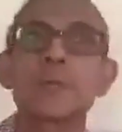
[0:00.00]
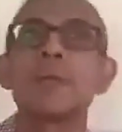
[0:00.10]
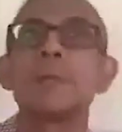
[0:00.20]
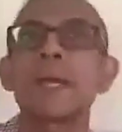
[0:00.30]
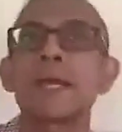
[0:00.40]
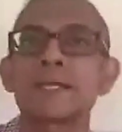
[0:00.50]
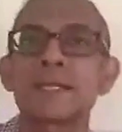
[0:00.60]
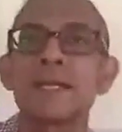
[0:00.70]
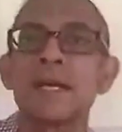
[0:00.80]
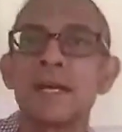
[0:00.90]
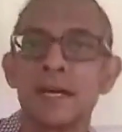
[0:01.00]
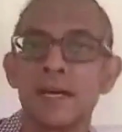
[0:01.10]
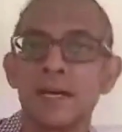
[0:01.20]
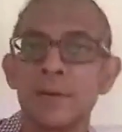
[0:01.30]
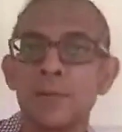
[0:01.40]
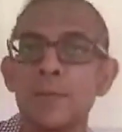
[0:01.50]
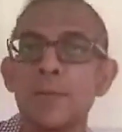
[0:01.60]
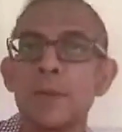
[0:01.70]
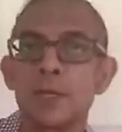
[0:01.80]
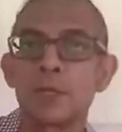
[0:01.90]
will make us,
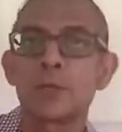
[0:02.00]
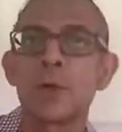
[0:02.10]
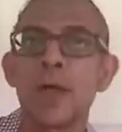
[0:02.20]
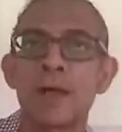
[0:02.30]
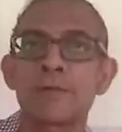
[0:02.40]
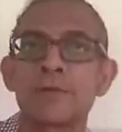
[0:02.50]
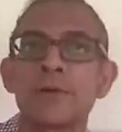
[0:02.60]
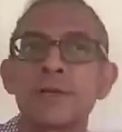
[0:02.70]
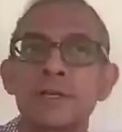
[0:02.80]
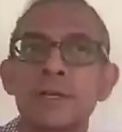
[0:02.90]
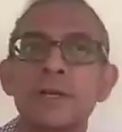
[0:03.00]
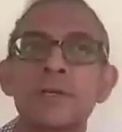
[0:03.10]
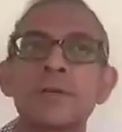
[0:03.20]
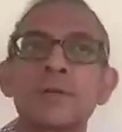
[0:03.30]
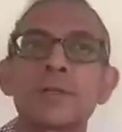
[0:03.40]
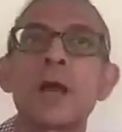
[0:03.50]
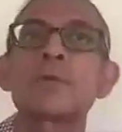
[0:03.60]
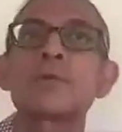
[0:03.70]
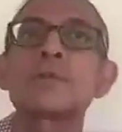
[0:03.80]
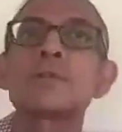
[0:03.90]
have
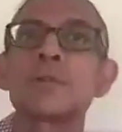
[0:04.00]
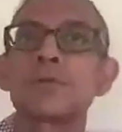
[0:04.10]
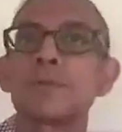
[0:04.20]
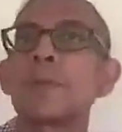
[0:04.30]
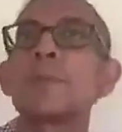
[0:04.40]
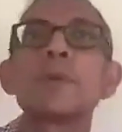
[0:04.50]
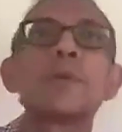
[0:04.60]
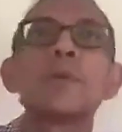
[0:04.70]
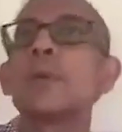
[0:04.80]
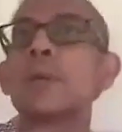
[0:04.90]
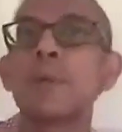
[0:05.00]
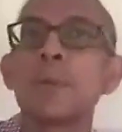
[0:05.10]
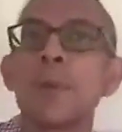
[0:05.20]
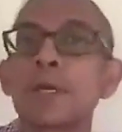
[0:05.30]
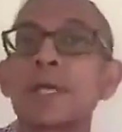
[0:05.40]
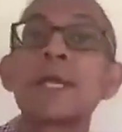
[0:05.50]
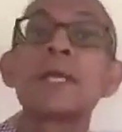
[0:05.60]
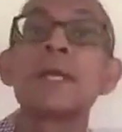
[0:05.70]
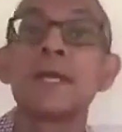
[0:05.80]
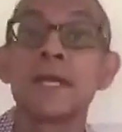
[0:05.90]
thousands of people who will be
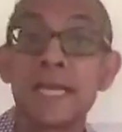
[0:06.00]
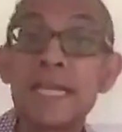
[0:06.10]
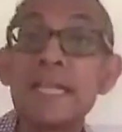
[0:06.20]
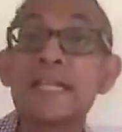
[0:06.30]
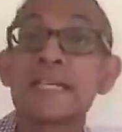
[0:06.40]
working in the